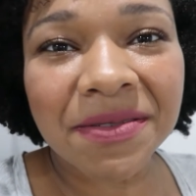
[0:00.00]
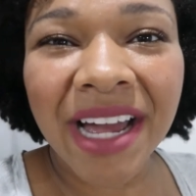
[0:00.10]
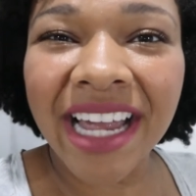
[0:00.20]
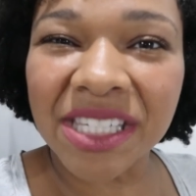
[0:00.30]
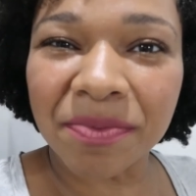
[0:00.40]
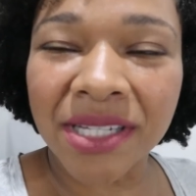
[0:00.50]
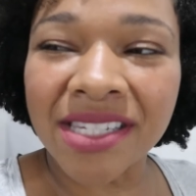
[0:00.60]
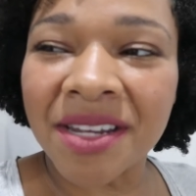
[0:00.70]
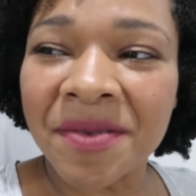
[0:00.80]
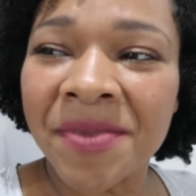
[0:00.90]
not
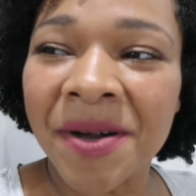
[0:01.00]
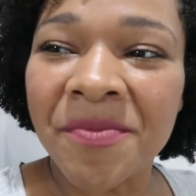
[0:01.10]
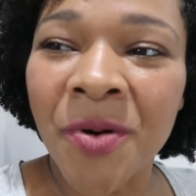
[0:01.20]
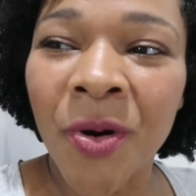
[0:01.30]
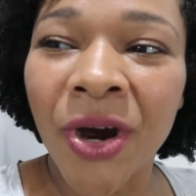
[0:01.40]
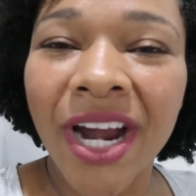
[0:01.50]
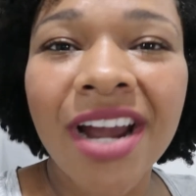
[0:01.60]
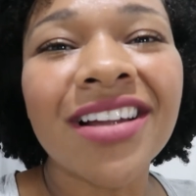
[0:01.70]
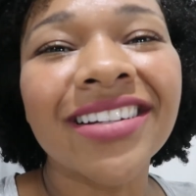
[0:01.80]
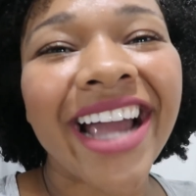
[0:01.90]
explicit, but
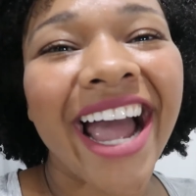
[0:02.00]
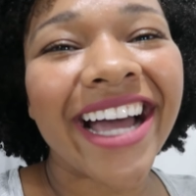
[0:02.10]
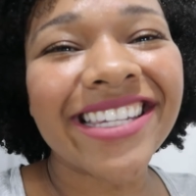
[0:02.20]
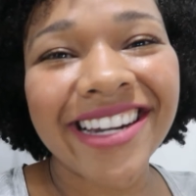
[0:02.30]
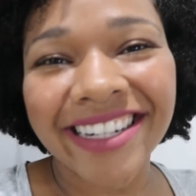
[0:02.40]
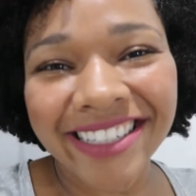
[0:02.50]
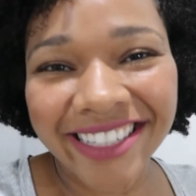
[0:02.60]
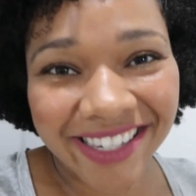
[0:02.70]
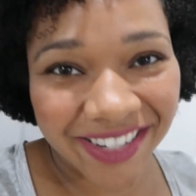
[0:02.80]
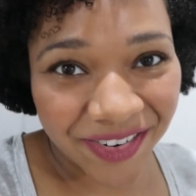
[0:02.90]
more as
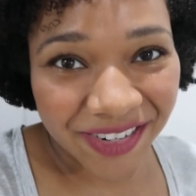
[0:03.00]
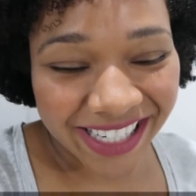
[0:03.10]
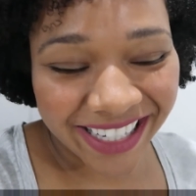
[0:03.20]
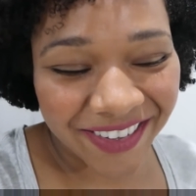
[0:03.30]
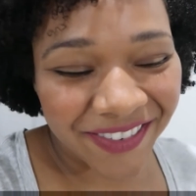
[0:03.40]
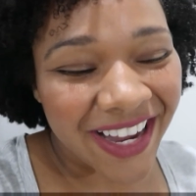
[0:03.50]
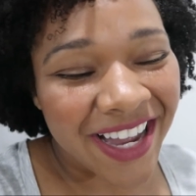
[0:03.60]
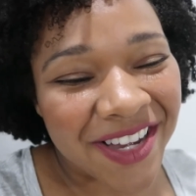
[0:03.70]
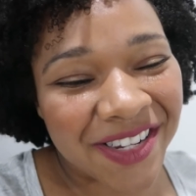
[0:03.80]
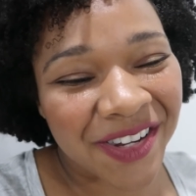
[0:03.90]
unconservative.
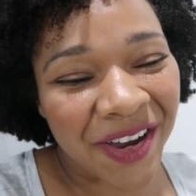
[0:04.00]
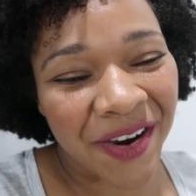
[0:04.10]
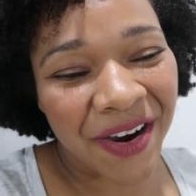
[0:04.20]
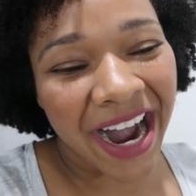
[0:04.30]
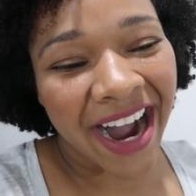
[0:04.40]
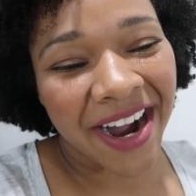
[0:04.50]
So